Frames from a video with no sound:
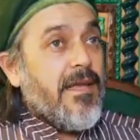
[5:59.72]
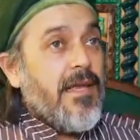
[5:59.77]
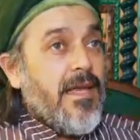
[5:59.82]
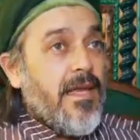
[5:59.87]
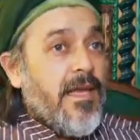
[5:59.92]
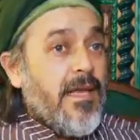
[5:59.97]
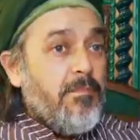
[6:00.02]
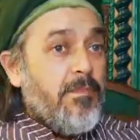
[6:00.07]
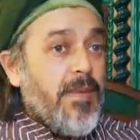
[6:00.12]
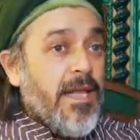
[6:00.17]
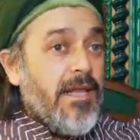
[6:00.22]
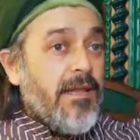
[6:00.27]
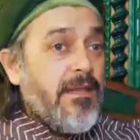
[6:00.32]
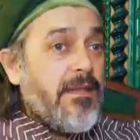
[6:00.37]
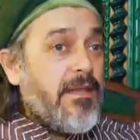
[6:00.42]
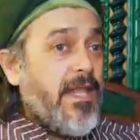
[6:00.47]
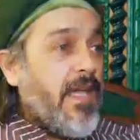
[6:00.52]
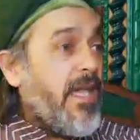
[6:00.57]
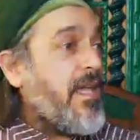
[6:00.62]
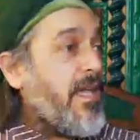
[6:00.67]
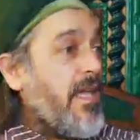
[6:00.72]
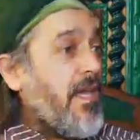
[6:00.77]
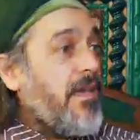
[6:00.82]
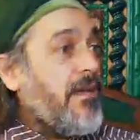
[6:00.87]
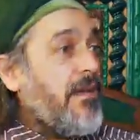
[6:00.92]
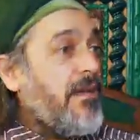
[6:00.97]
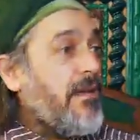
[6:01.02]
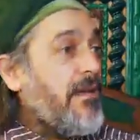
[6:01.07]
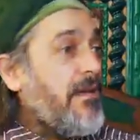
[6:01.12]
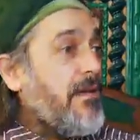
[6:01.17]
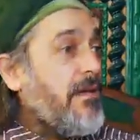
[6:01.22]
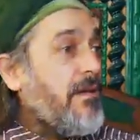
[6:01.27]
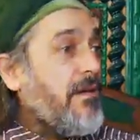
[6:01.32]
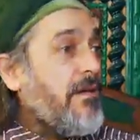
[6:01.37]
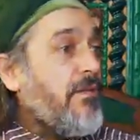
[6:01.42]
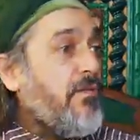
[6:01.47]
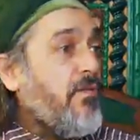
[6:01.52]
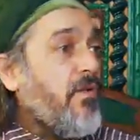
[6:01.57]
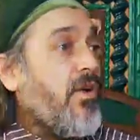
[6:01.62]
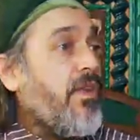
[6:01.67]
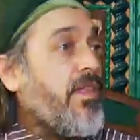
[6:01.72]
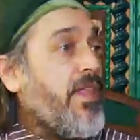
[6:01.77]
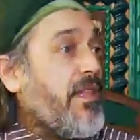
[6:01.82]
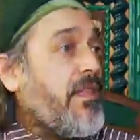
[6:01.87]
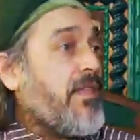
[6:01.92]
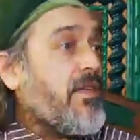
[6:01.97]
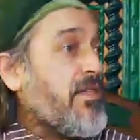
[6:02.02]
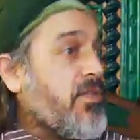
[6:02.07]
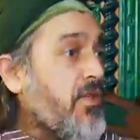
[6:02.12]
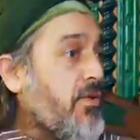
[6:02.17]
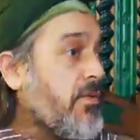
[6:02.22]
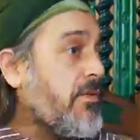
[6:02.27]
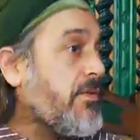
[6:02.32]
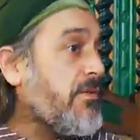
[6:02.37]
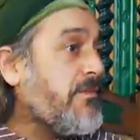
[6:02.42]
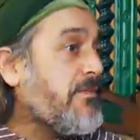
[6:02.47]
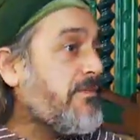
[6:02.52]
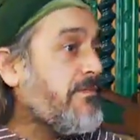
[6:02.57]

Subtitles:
he been taking for another zone.